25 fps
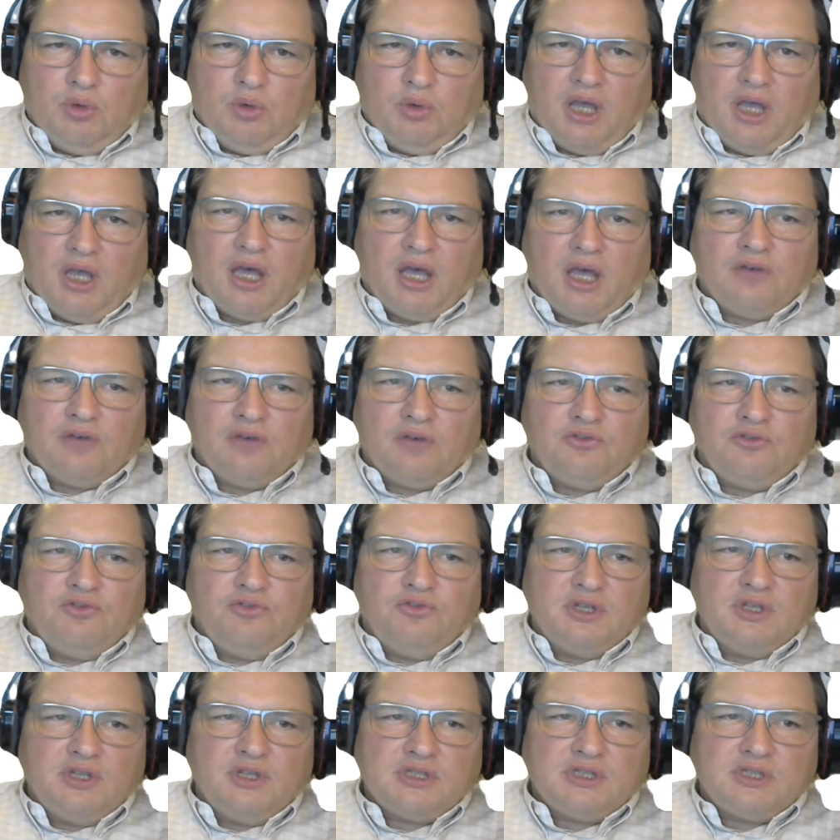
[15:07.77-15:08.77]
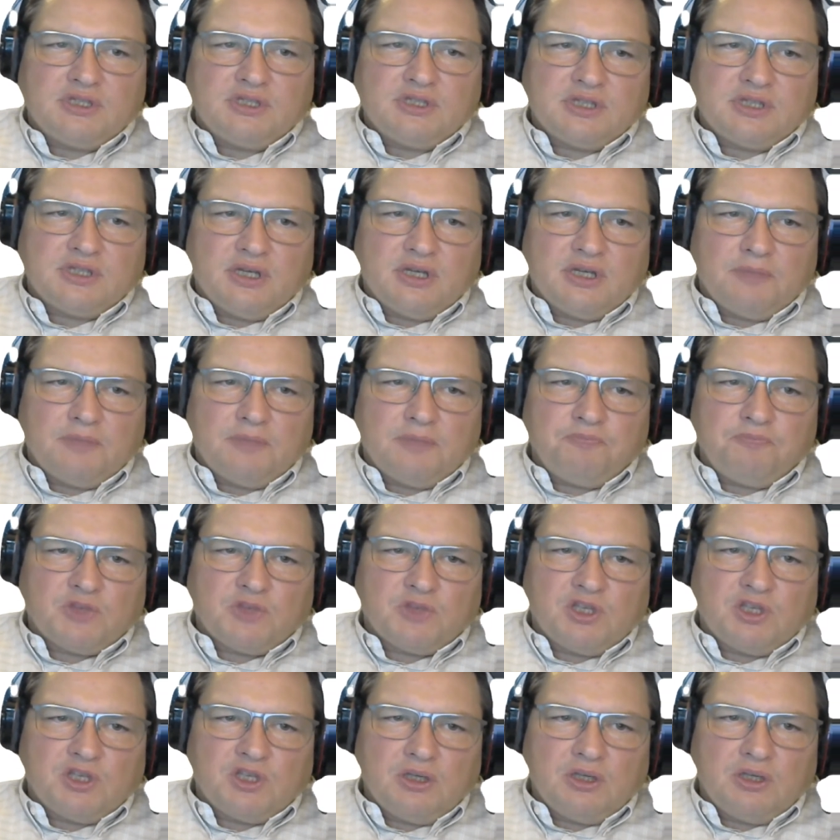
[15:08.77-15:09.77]
We have this
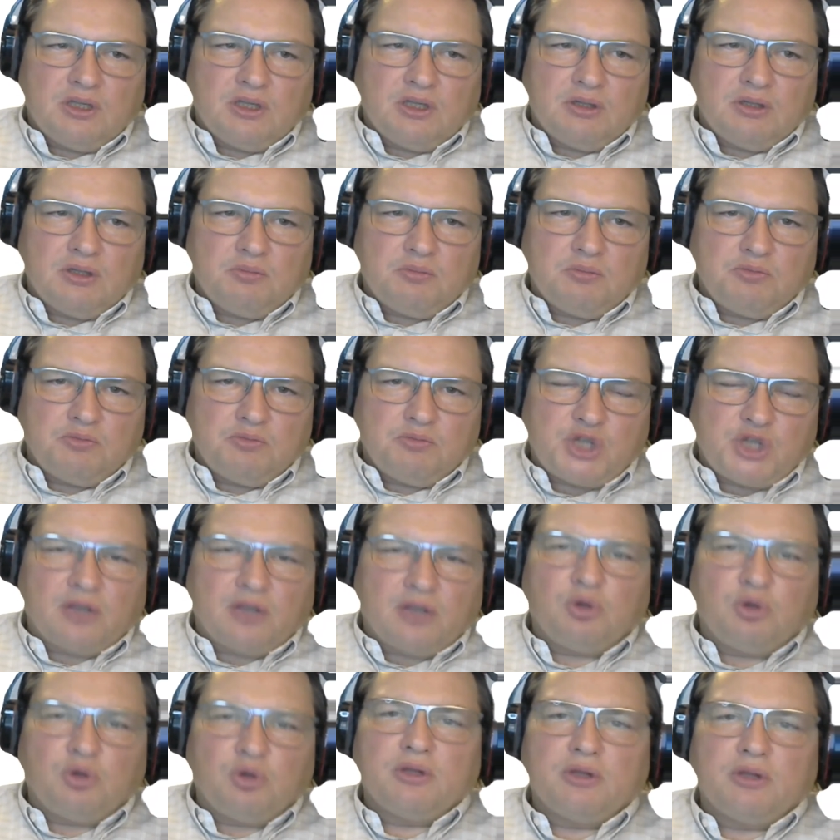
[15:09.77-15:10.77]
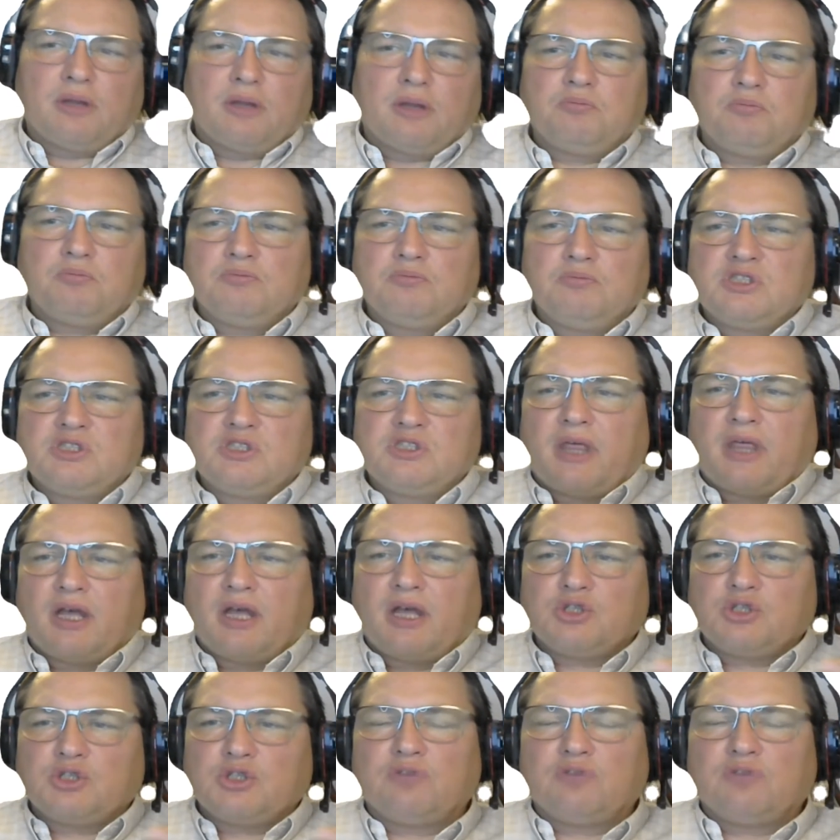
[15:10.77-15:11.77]
triangular
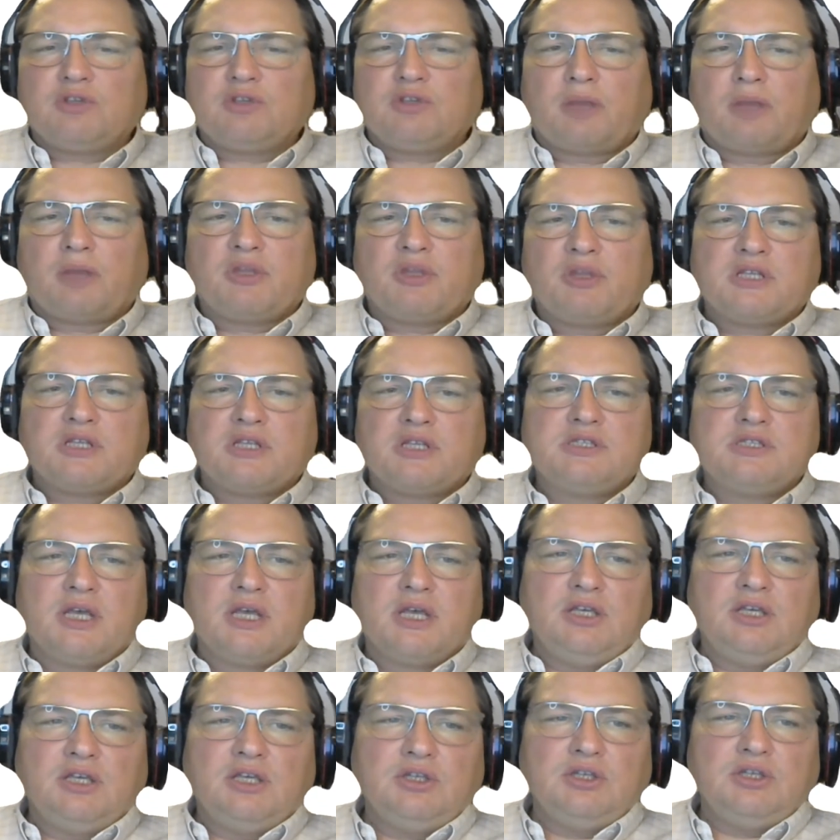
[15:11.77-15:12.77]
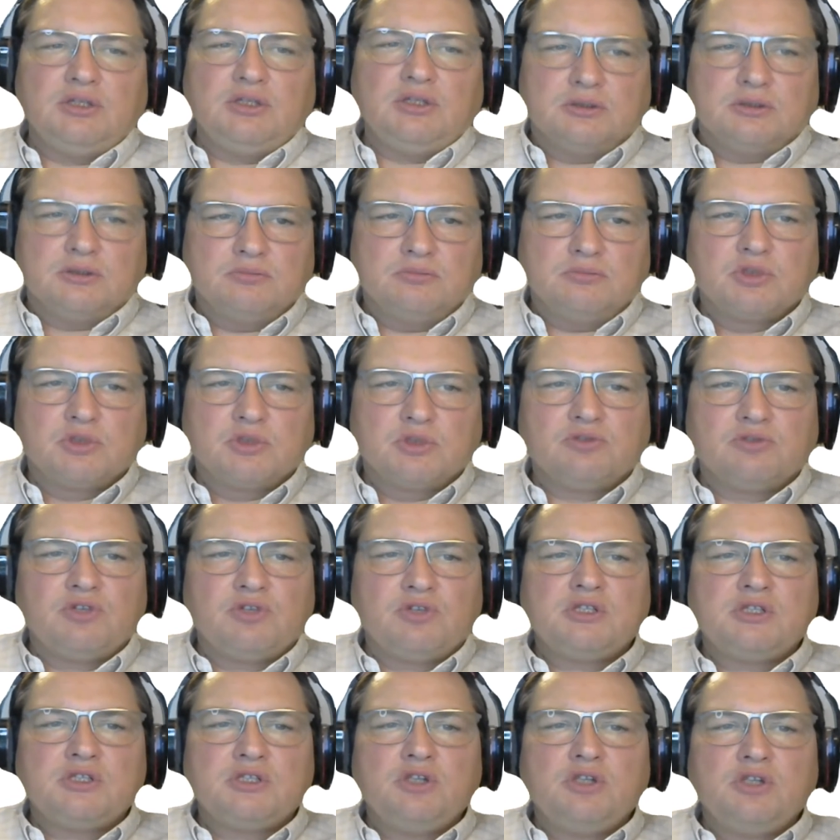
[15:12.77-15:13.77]
structure that represents a hill.
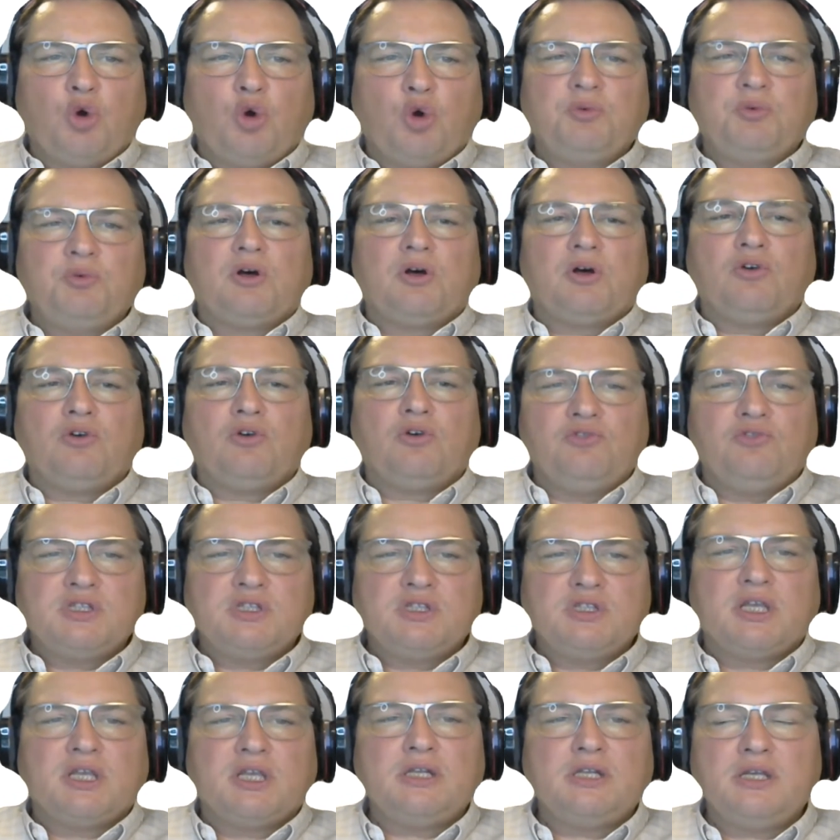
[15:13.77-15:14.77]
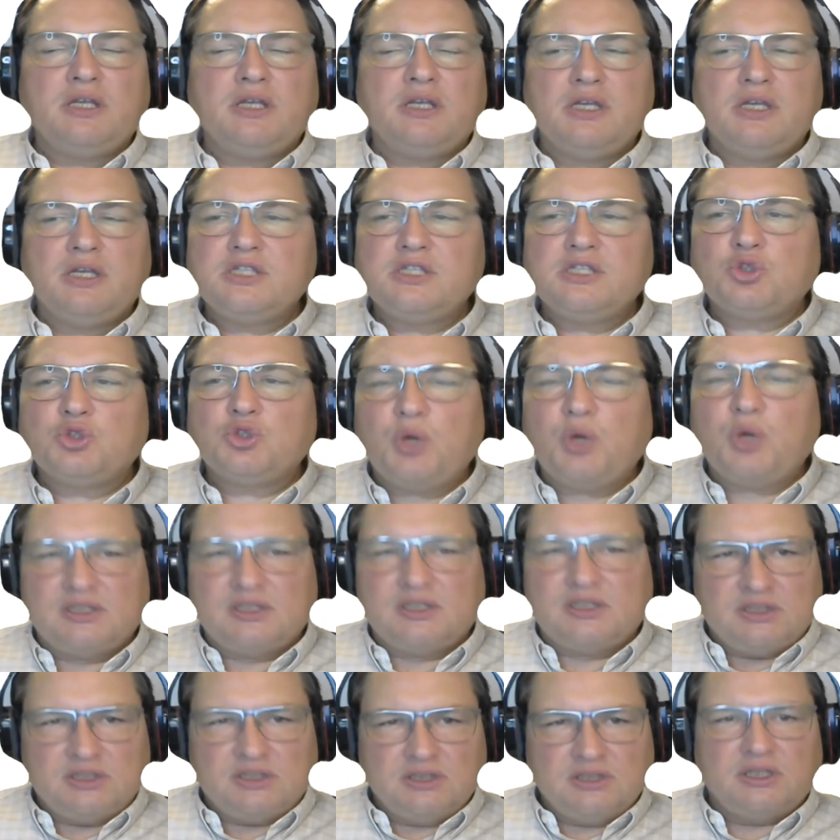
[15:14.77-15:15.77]
The slope of this hill is
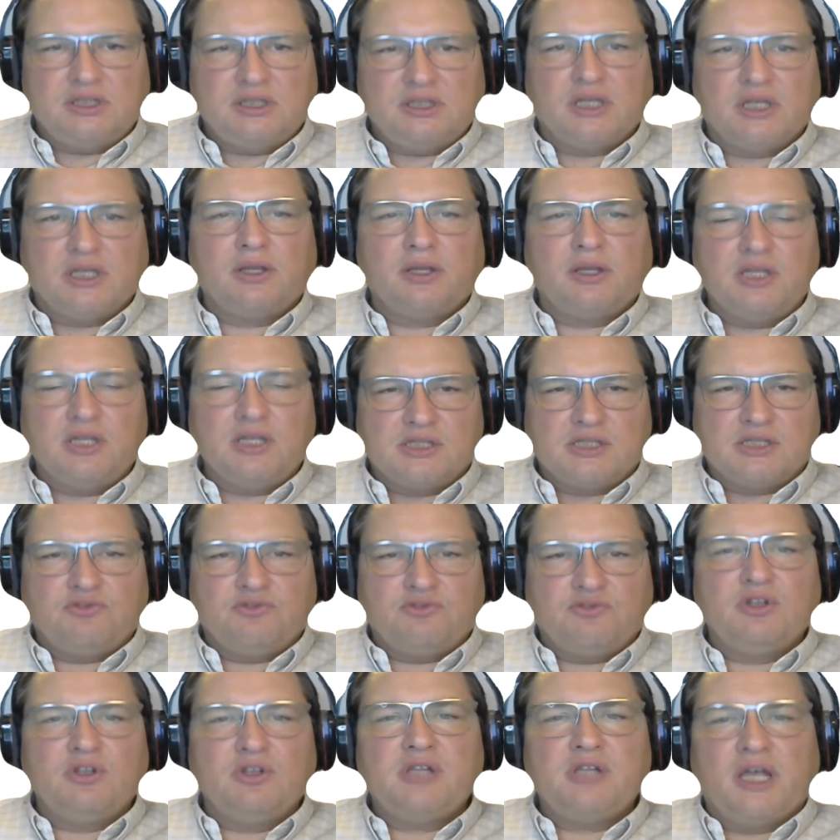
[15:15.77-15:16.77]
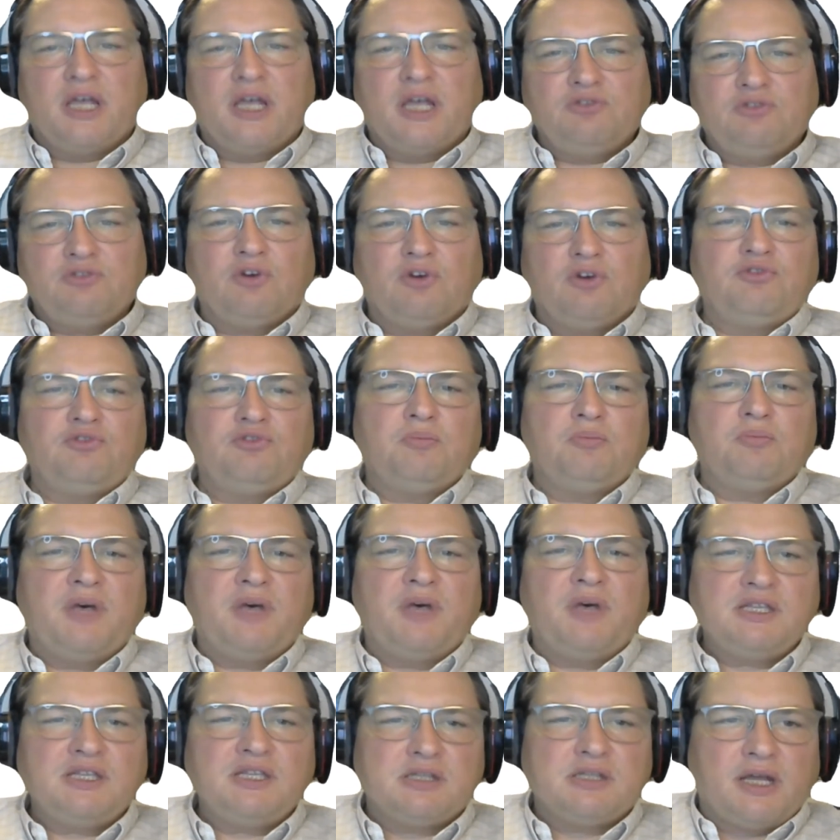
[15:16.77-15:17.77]
20 degrees. The length of the
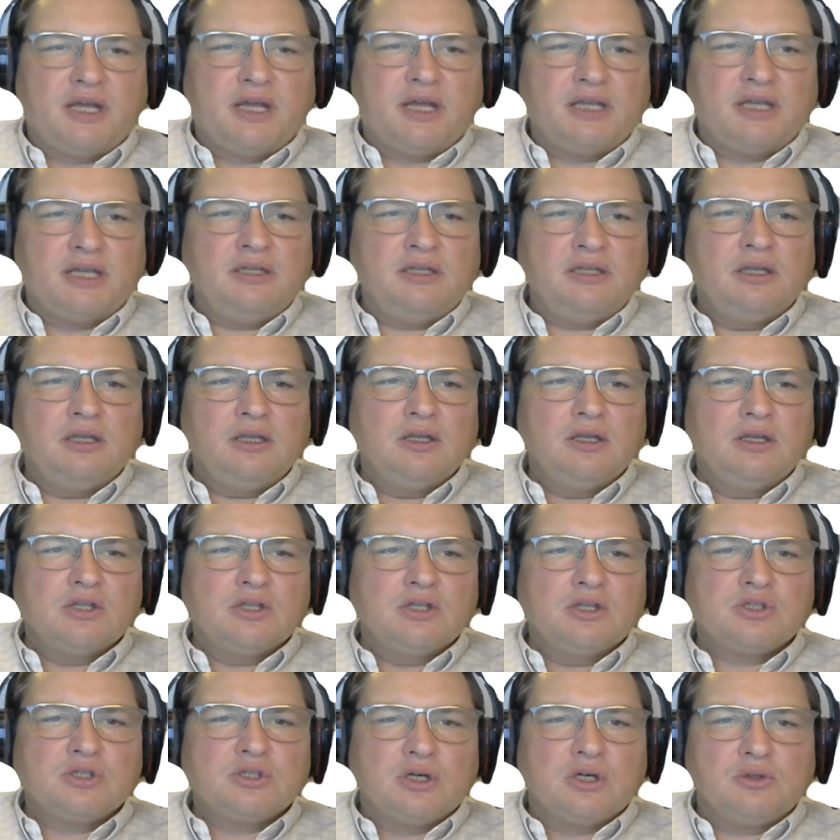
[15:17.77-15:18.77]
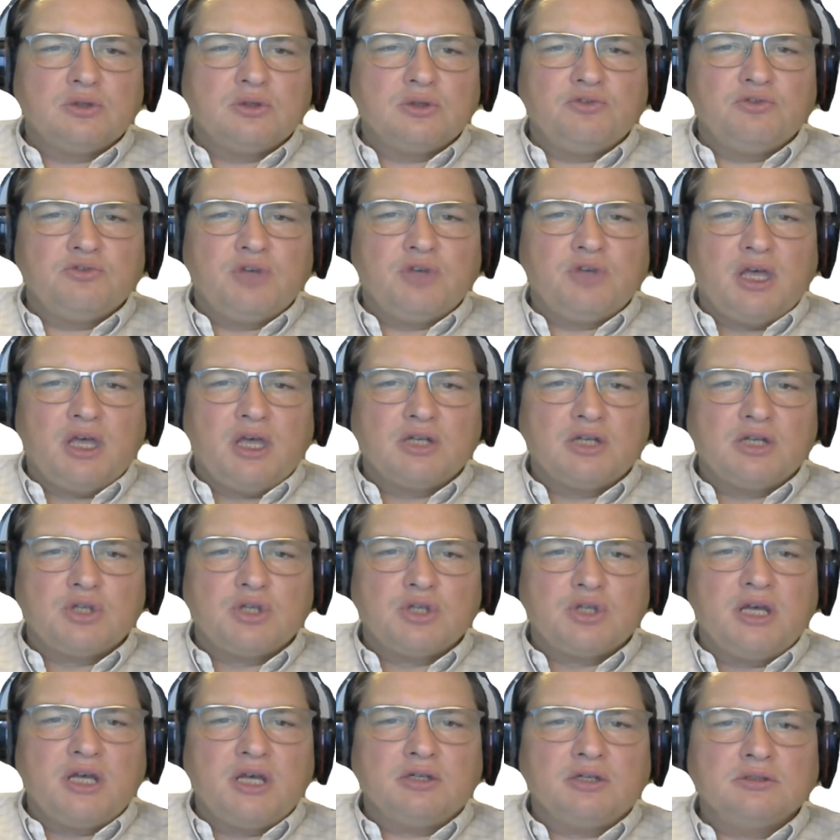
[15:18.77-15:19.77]
baseline, so the
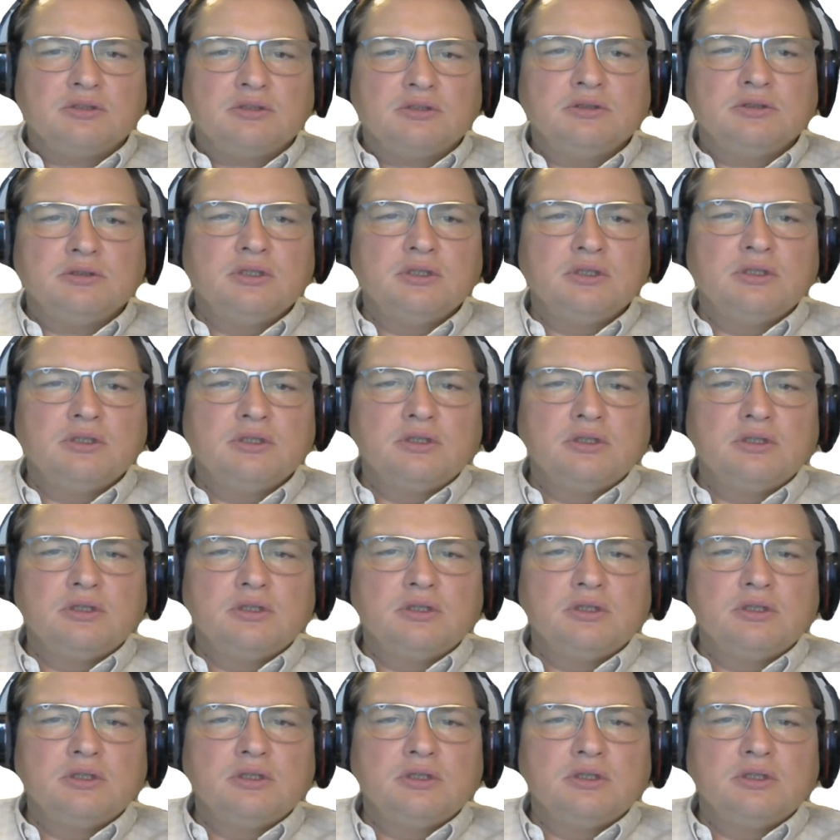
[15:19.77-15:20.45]
edge L